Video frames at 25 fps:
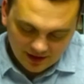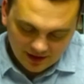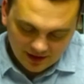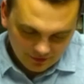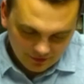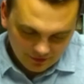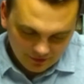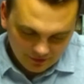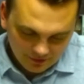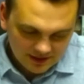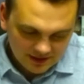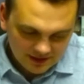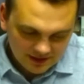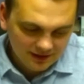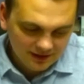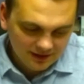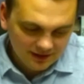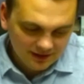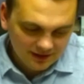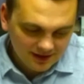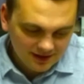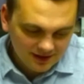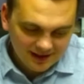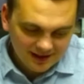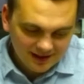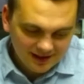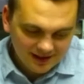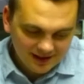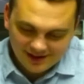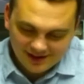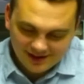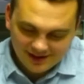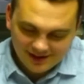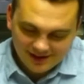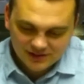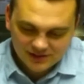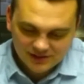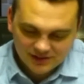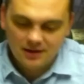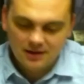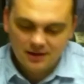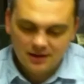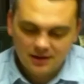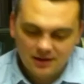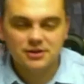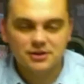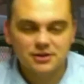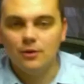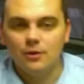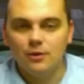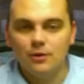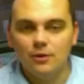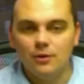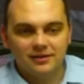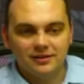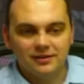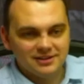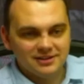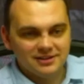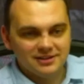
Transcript: 15th. And then it just keeps going.